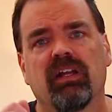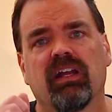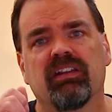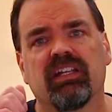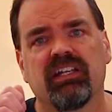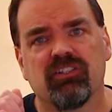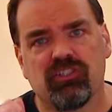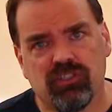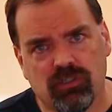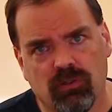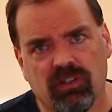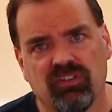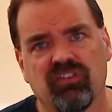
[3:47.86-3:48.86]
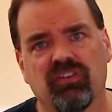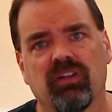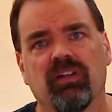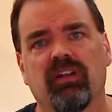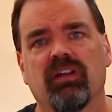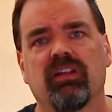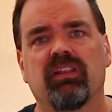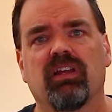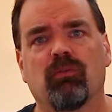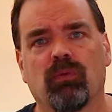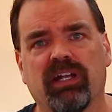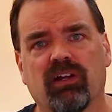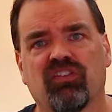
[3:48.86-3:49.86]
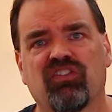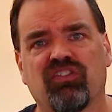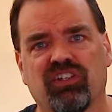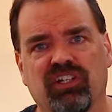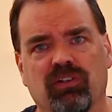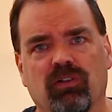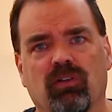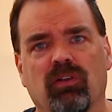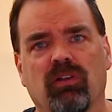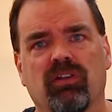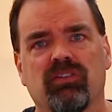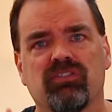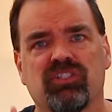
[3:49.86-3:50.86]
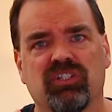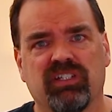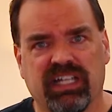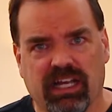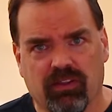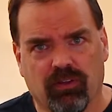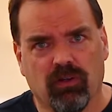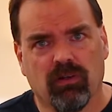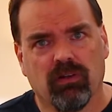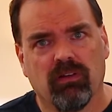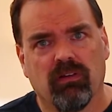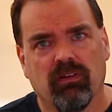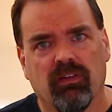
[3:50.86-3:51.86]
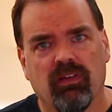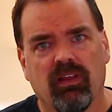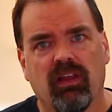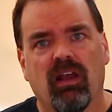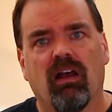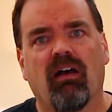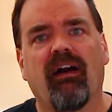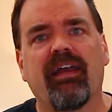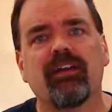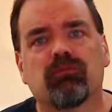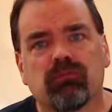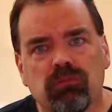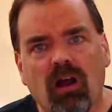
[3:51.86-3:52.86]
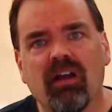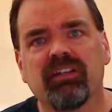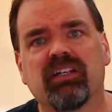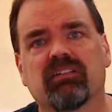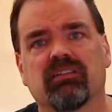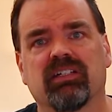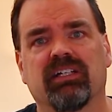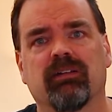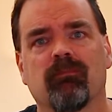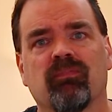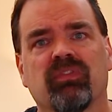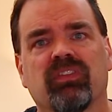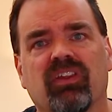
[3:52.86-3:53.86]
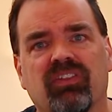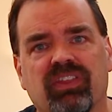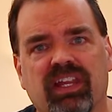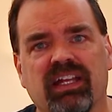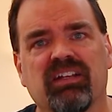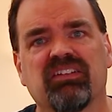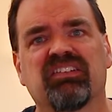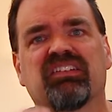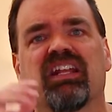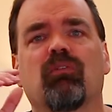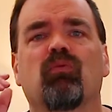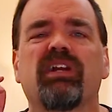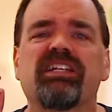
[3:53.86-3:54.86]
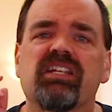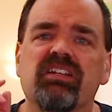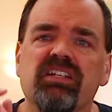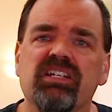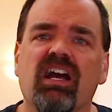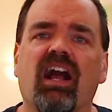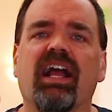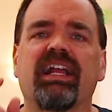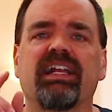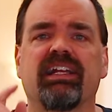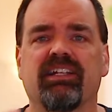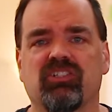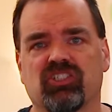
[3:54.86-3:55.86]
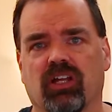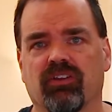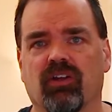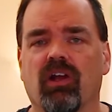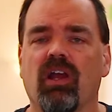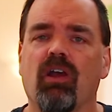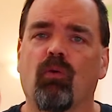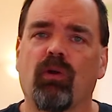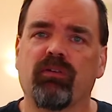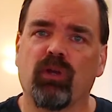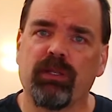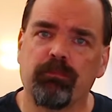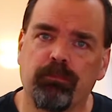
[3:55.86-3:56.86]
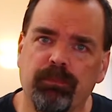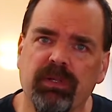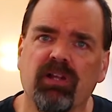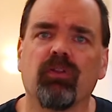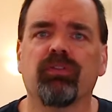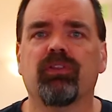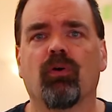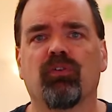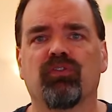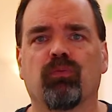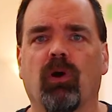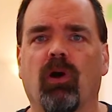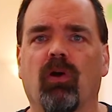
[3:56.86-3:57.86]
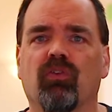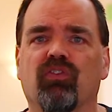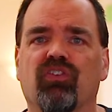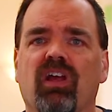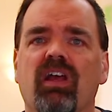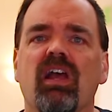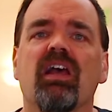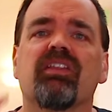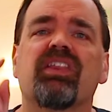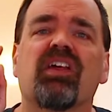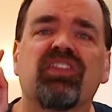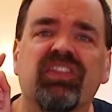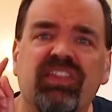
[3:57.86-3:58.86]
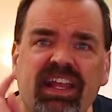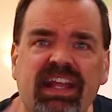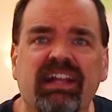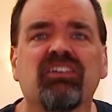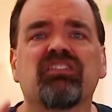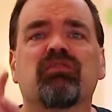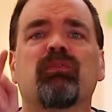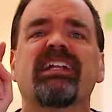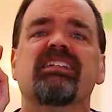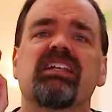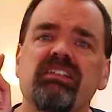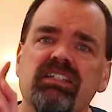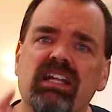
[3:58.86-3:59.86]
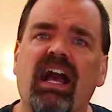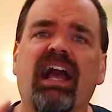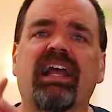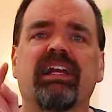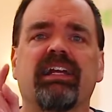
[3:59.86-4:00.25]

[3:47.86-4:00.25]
and the assurance that we are still together. Ironically, the things that we deny each other when we build those walls, the things we deny